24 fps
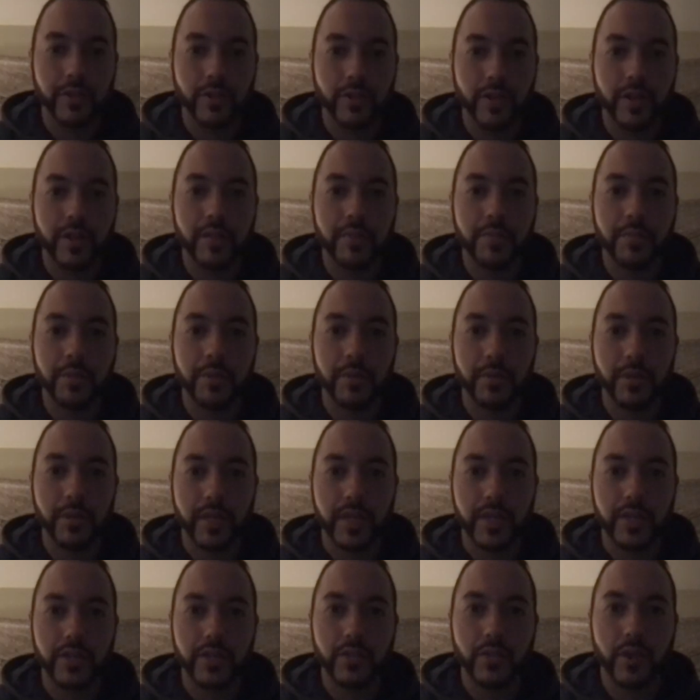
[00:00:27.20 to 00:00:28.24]
great to be able to
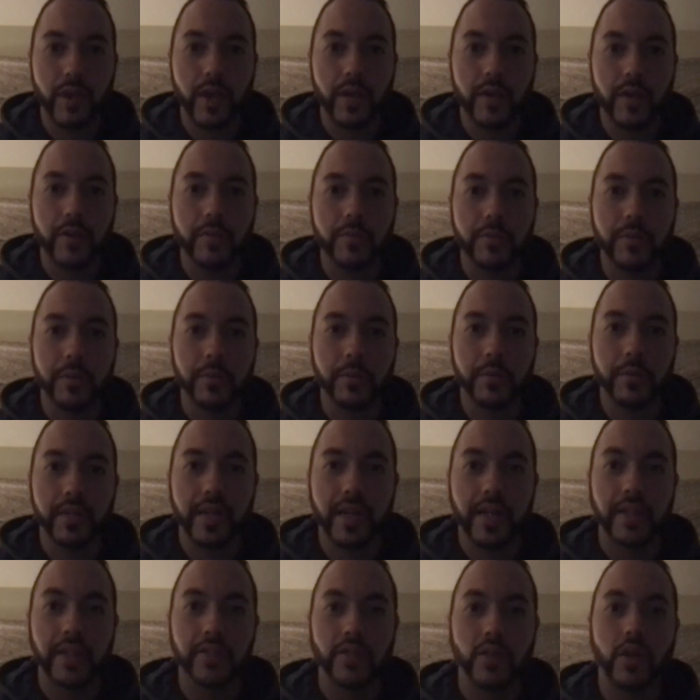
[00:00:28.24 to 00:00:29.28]
get you on here to be able to
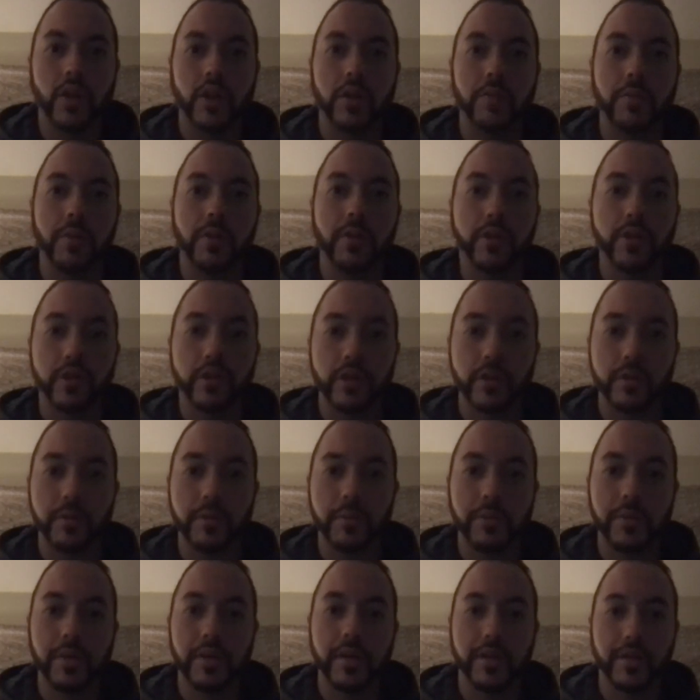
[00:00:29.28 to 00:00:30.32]
kind of talk about your
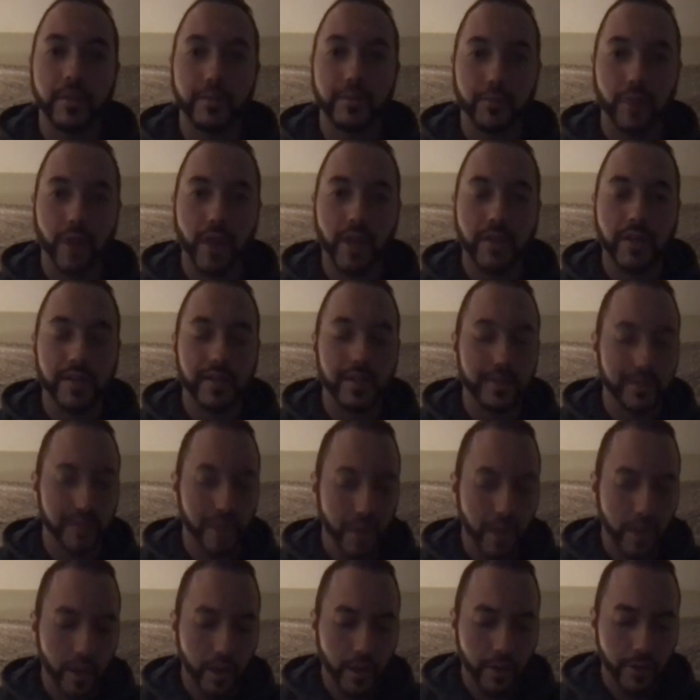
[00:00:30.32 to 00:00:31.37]
commitment and the process.
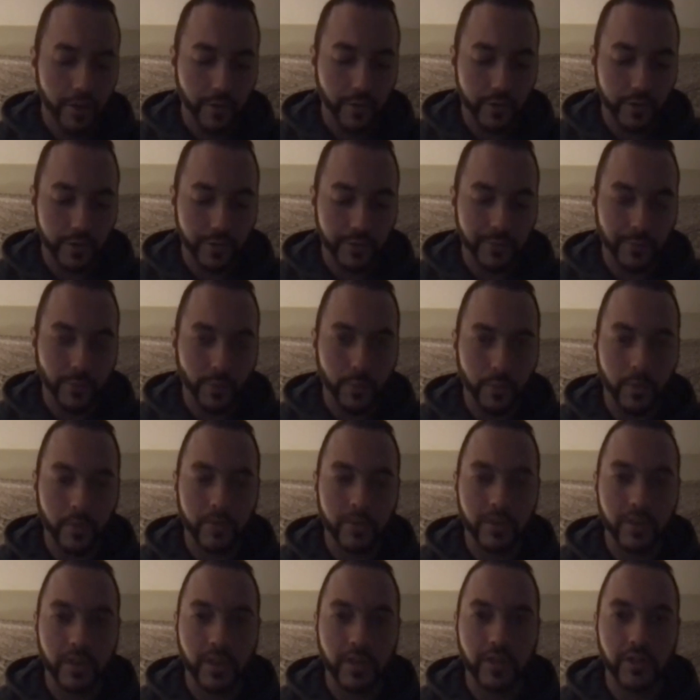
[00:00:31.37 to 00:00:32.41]
First and
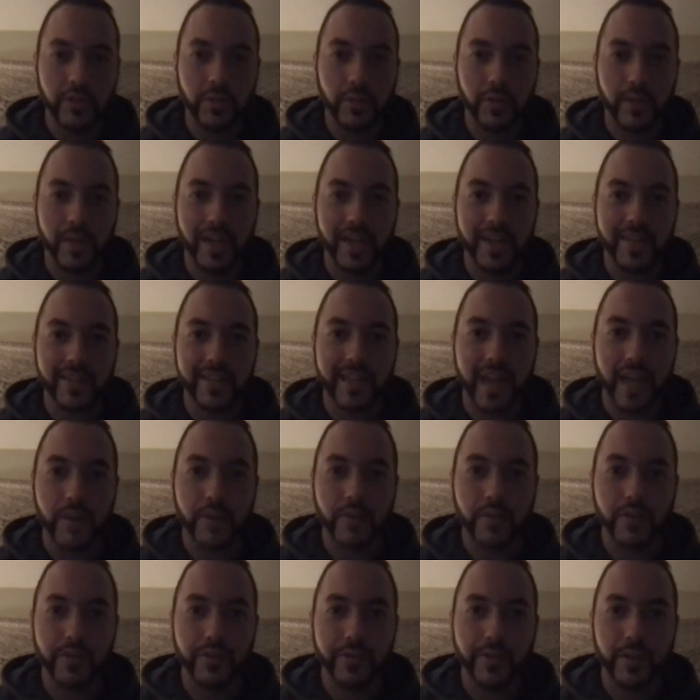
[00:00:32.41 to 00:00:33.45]
foremost, I just want to ask, how
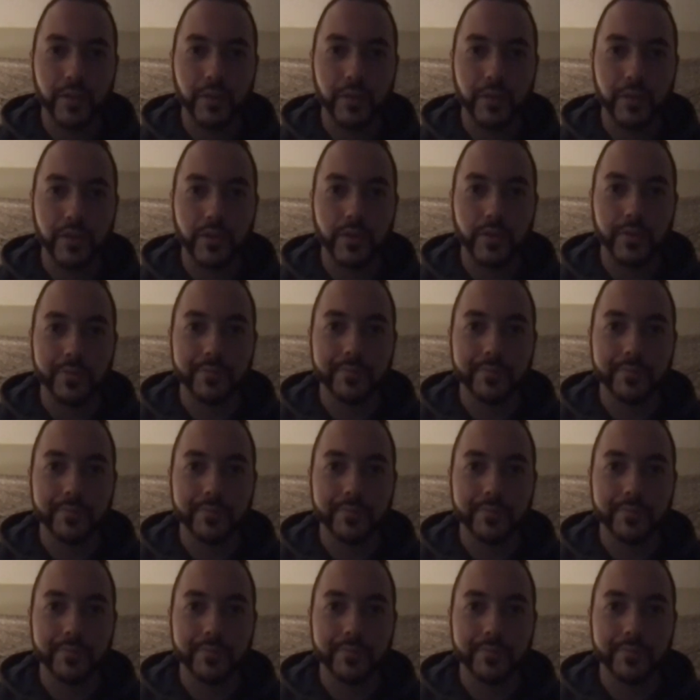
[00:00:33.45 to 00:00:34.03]
is your family doing?